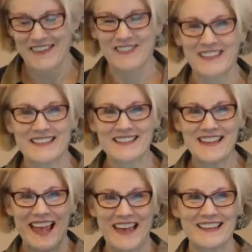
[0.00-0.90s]
ethics
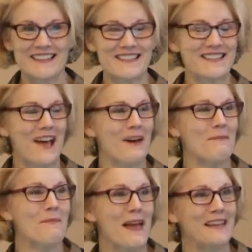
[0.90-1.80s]
has
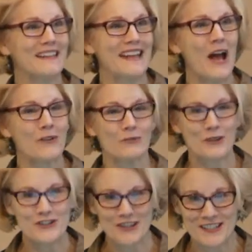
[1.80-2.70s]
uh, been and how
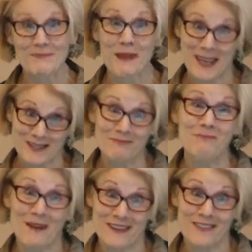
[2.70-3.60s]
enriched it's been
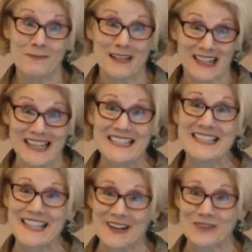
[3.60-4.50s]
by the MacLean
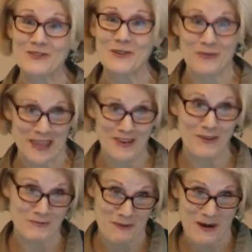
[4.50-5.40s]
Center. So
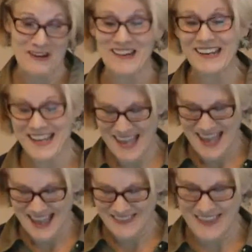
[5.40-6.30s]
thank you, Mark,
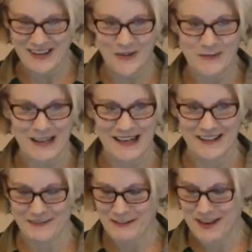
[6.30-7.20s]
and thank you,
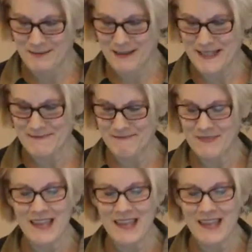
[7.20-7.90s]
MacLean family.